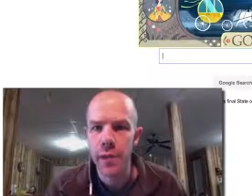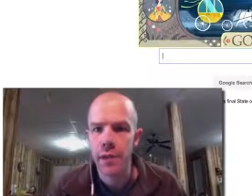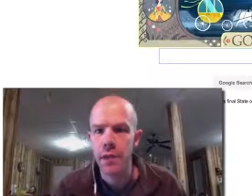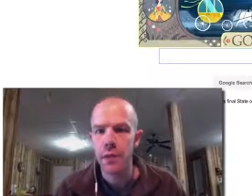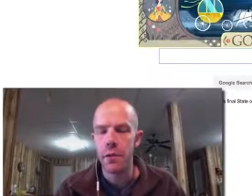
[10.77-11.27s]

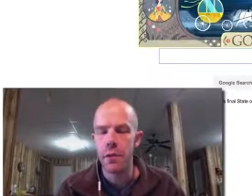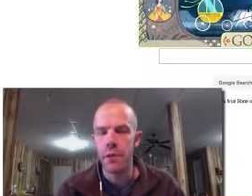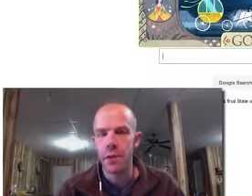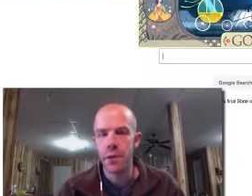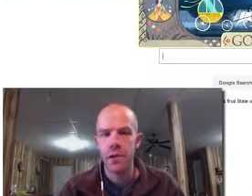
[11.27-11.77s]
so the
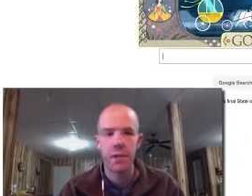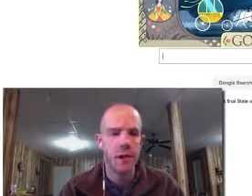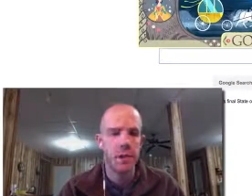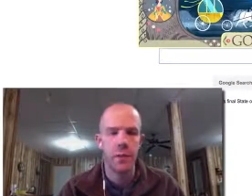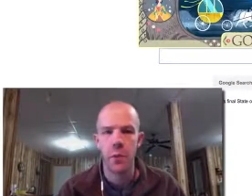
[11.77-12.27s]
first
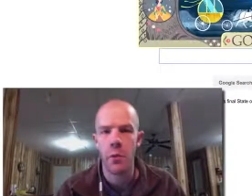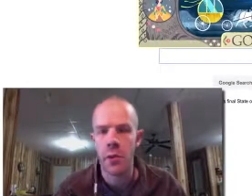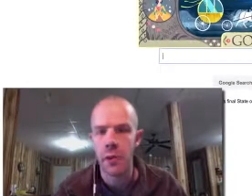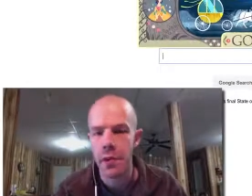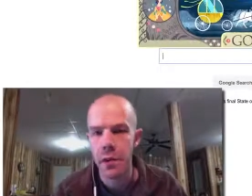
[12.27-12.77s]
step that we
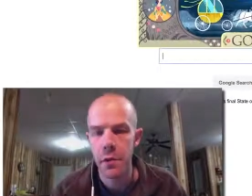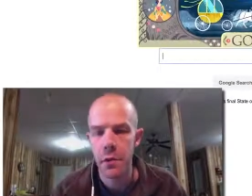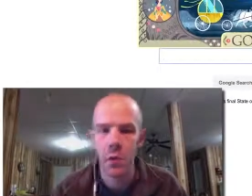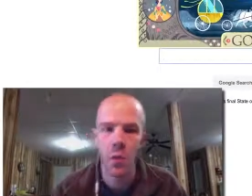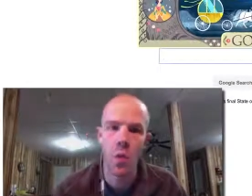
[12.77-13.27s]
want to do
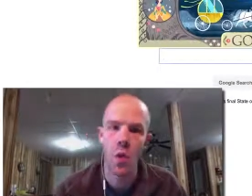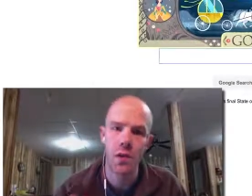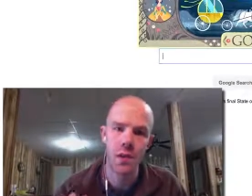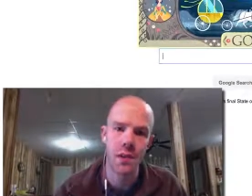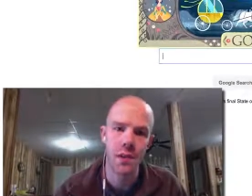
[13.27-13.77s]
is we
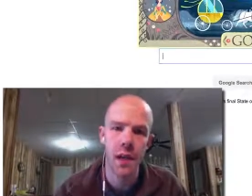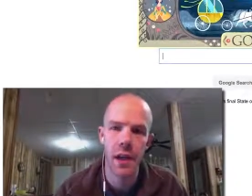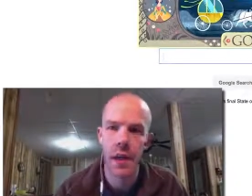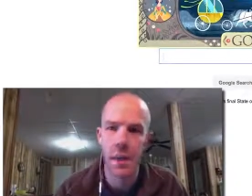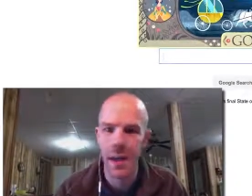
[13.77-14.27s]
want to
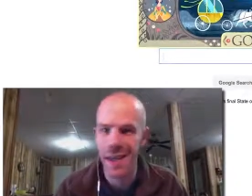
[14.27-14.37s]
set up